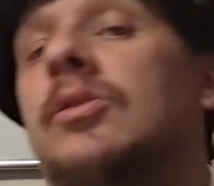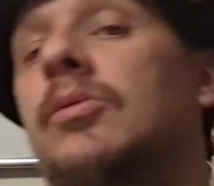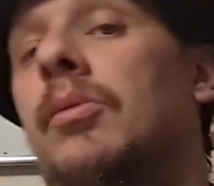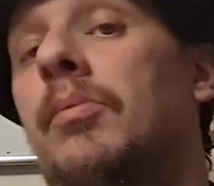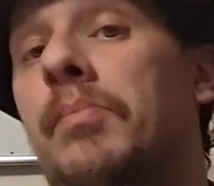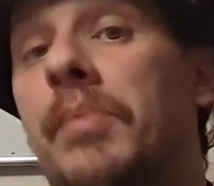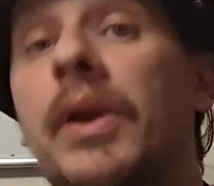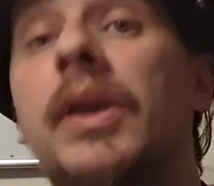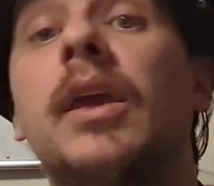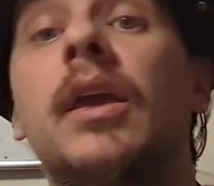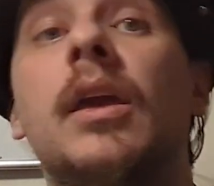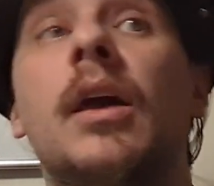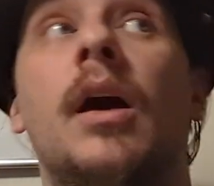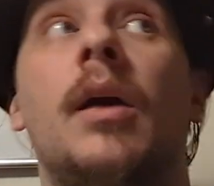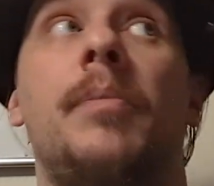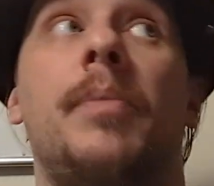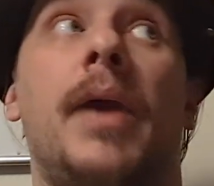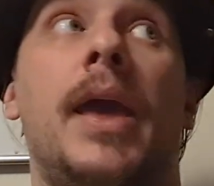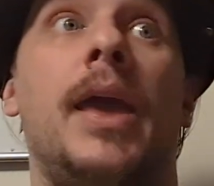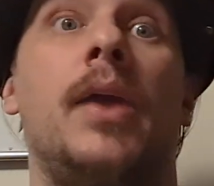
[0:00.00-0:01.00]
Someone picking
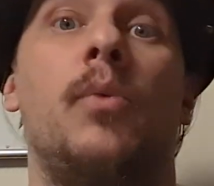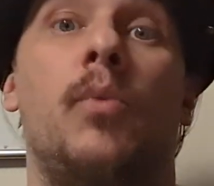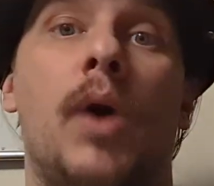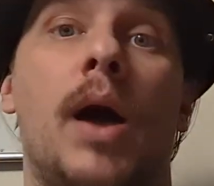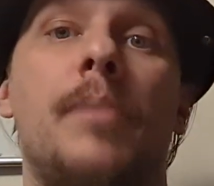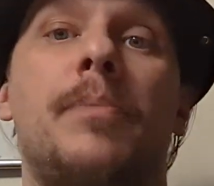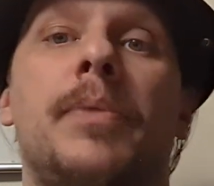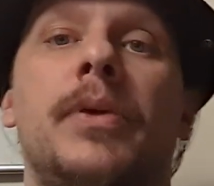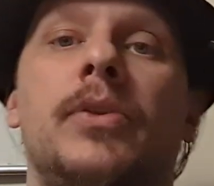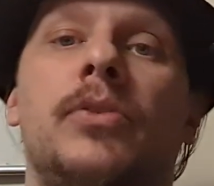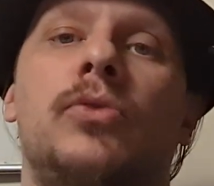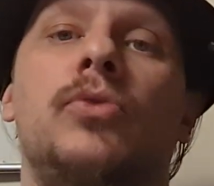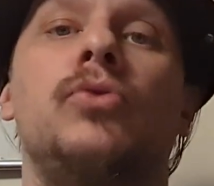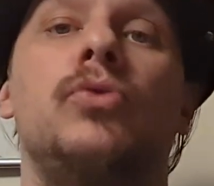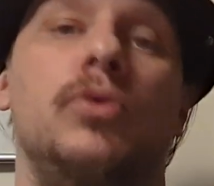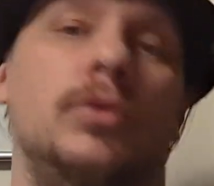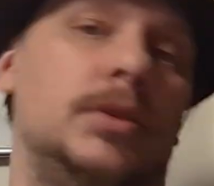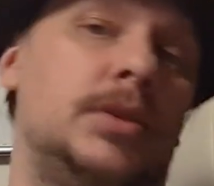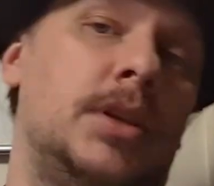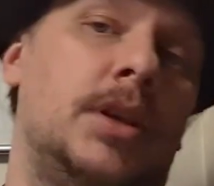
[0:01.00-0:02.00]
up a weapon to
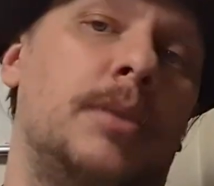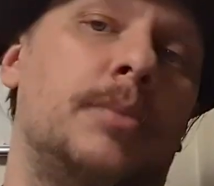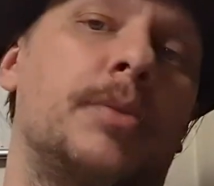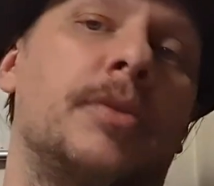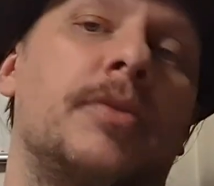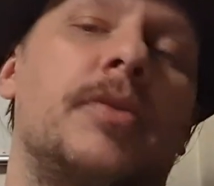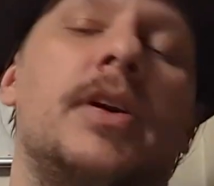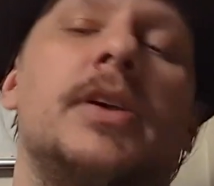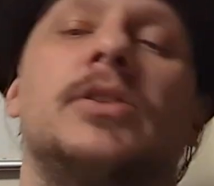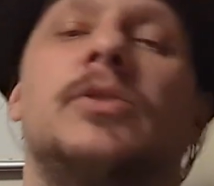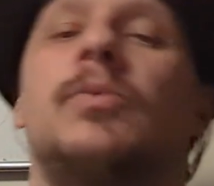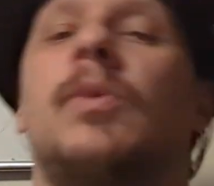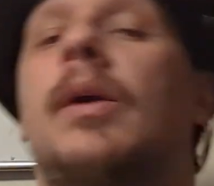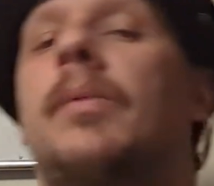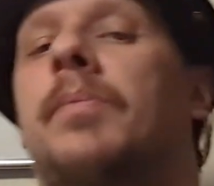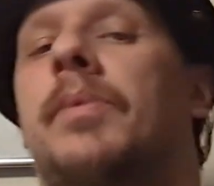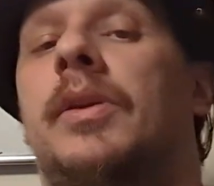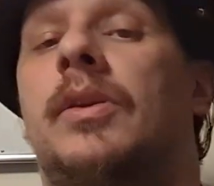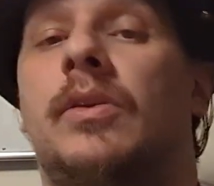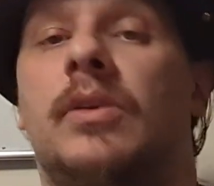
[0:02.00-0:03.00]
use an improvised
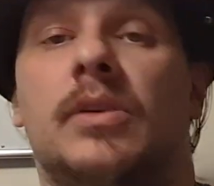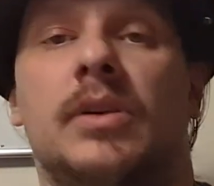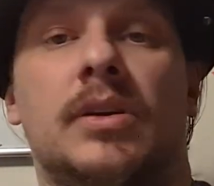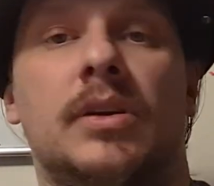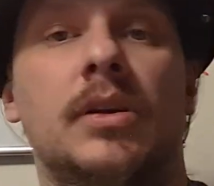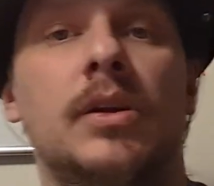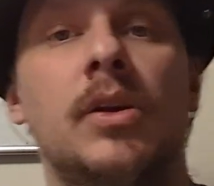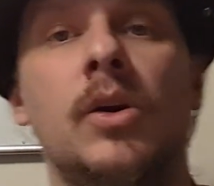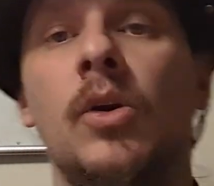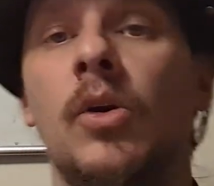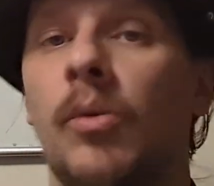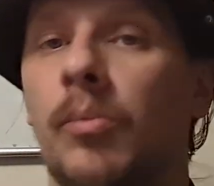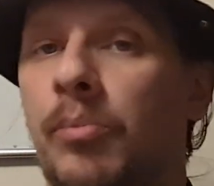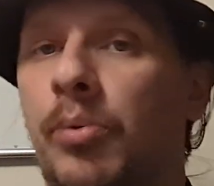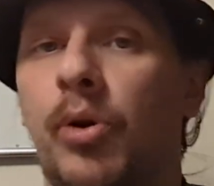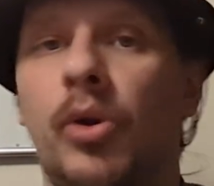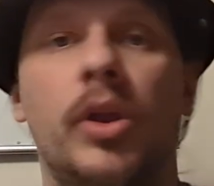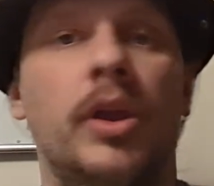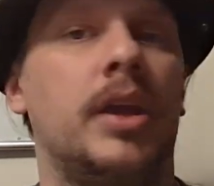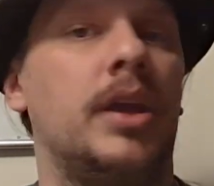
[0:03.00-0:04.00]
weapon, or
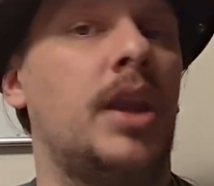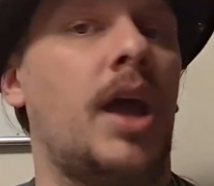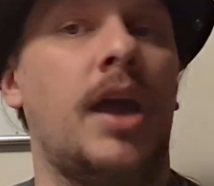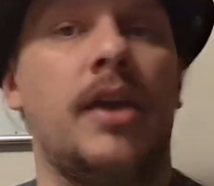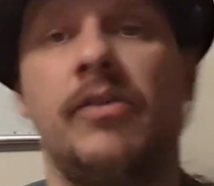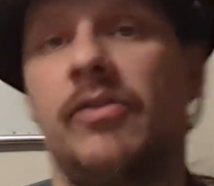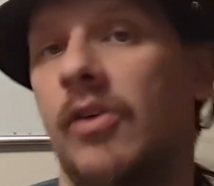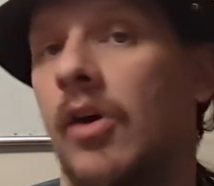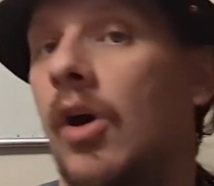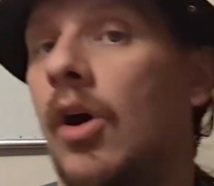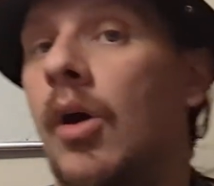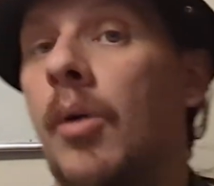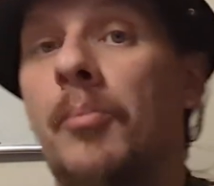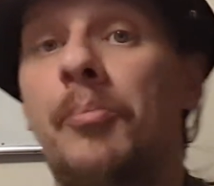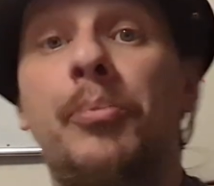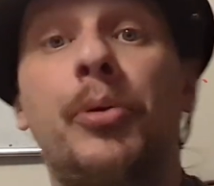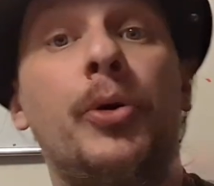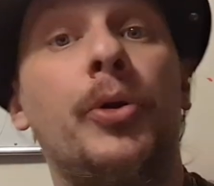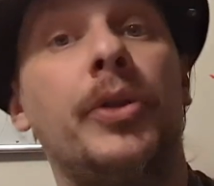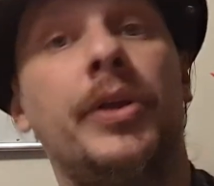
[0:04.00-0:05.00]
pulling a knife,
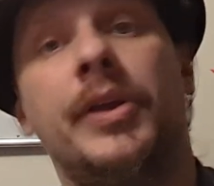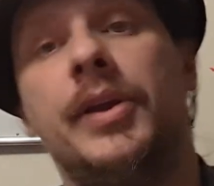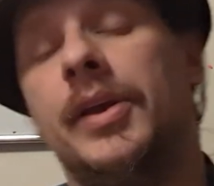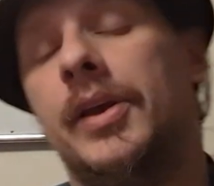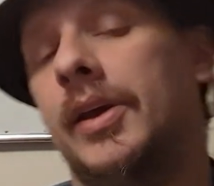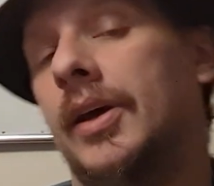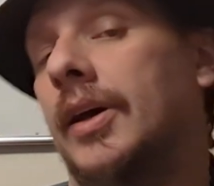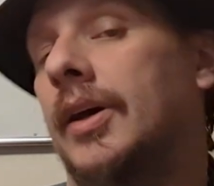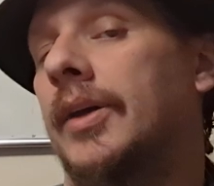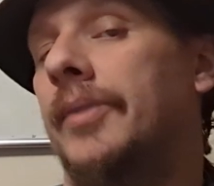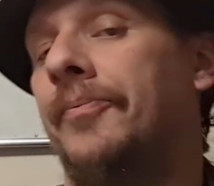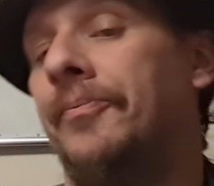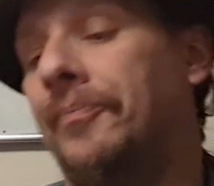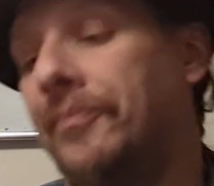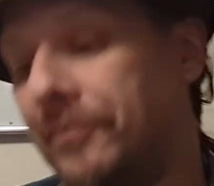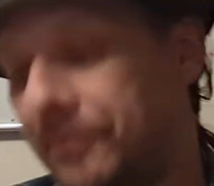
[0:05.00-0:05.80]
pulling a gun.